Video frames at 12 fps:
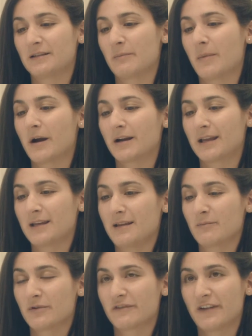to mark any
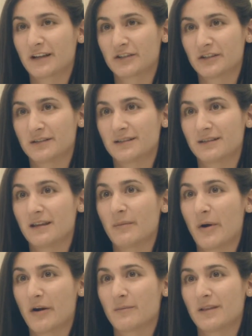imperfections in the
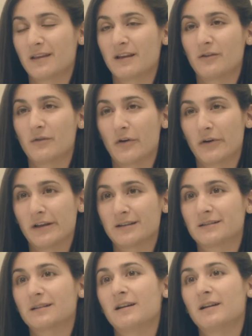apartment that you notice,
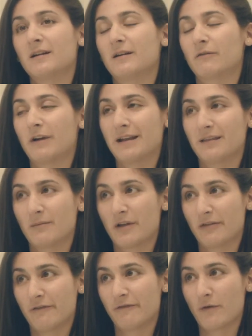write them
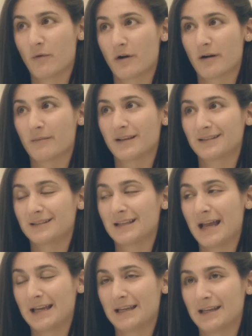on the form,
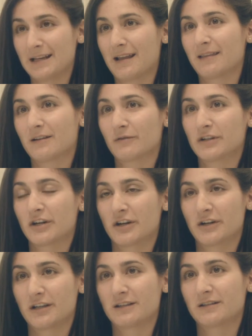sign it, and then
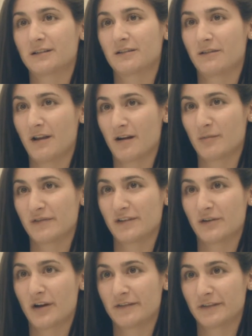return it to the
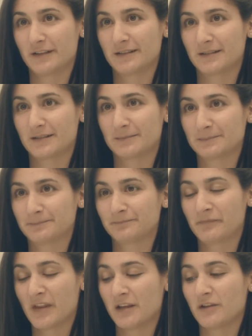Arborview office.
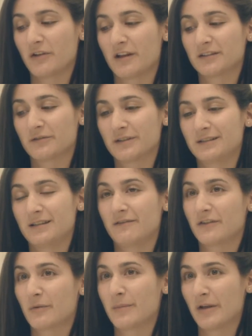You'll also receive
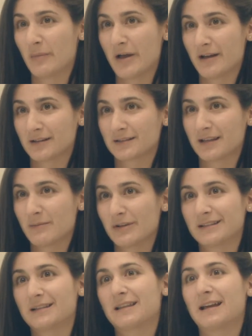your mailbox
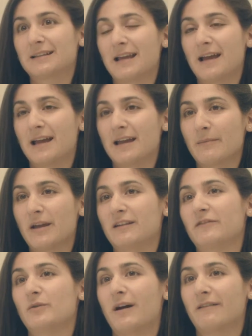labels at that time, and
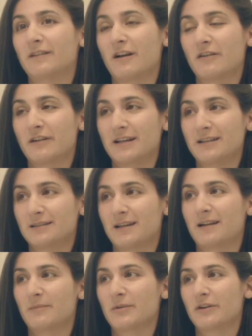if you haven't already
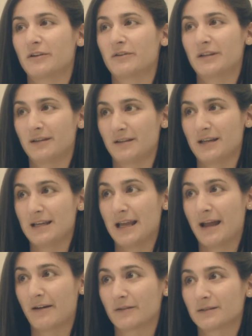set up your utility
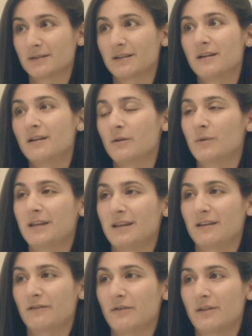accounts, we can
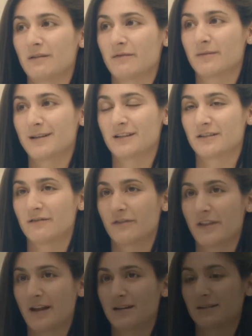give you the information
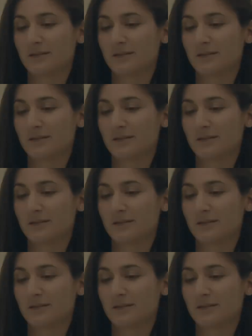for that as